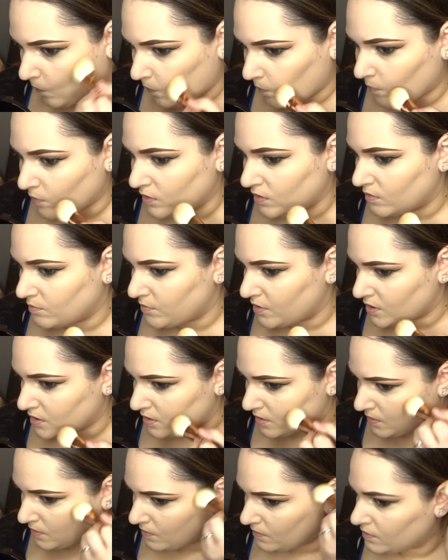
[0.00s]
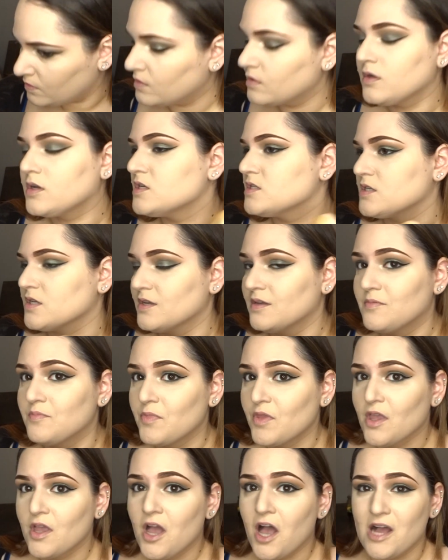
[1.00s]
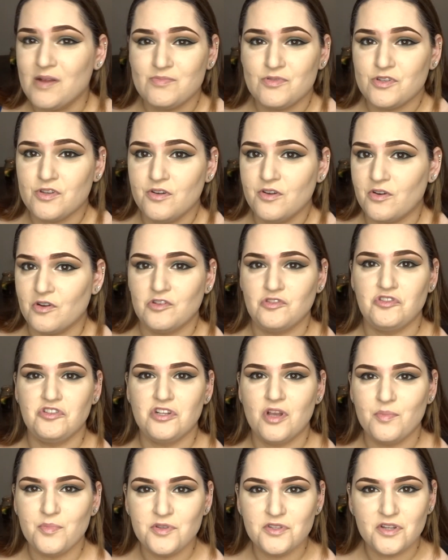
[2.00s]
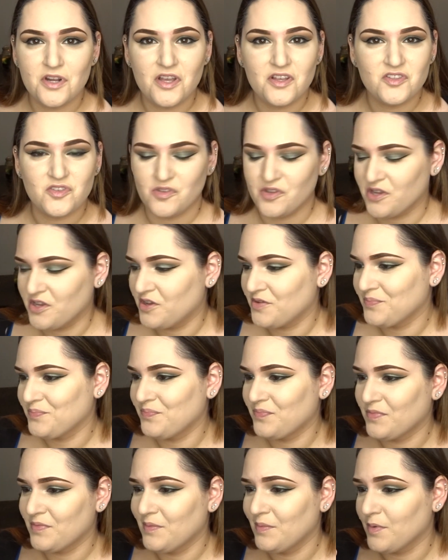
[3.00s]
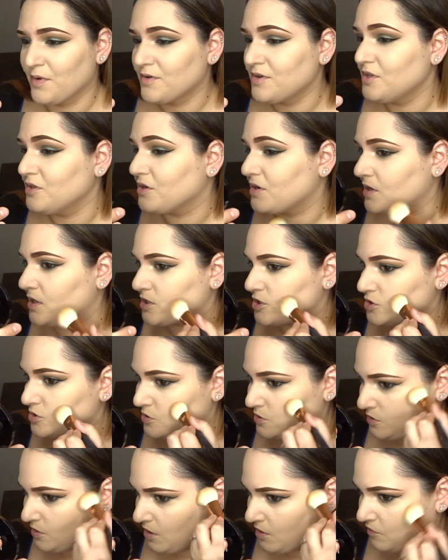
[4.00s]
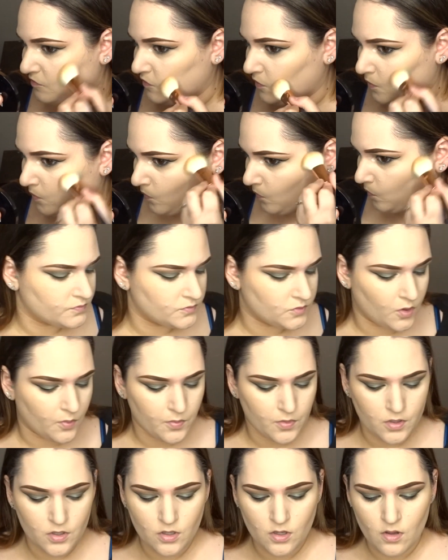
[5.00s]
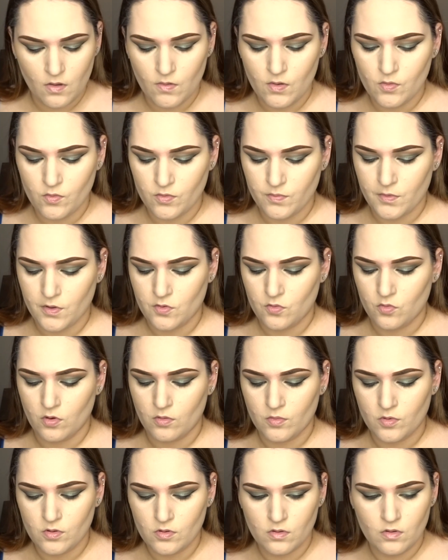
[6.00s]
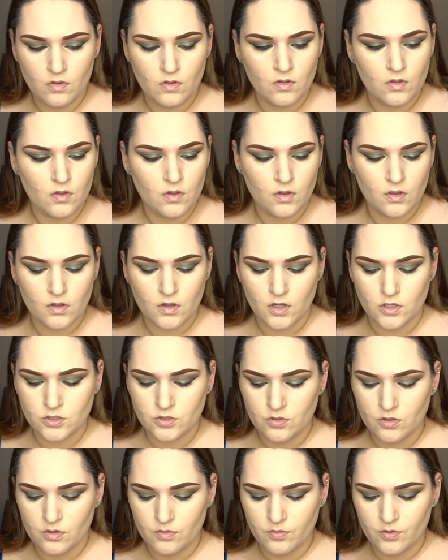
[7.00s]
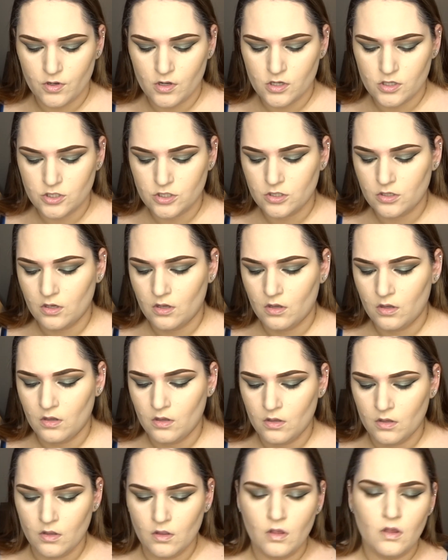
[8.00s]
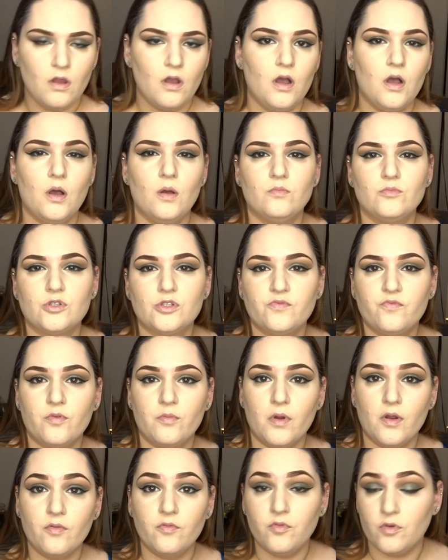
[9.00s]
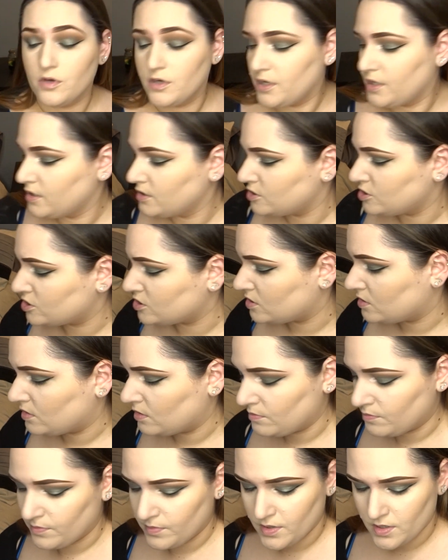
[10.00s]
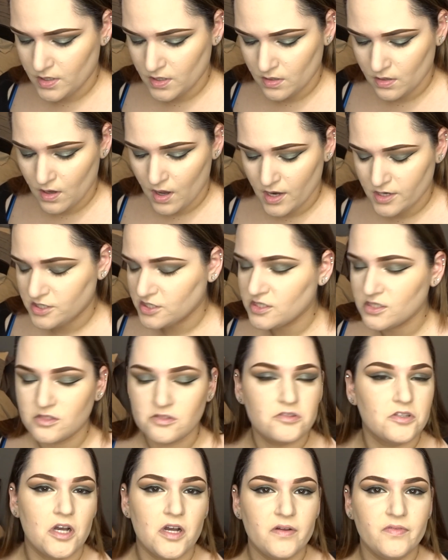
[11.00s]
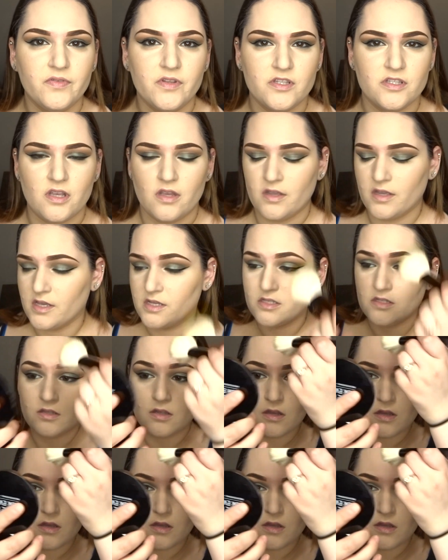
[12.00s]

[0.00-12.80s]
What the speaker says: I'm gonna make it, because I'm just going grocery shopping today, so like I already look extra enough. And then I'm gonna go in with my normal contouring brush, just for my forehead, just to make it, I just love the sun-kissed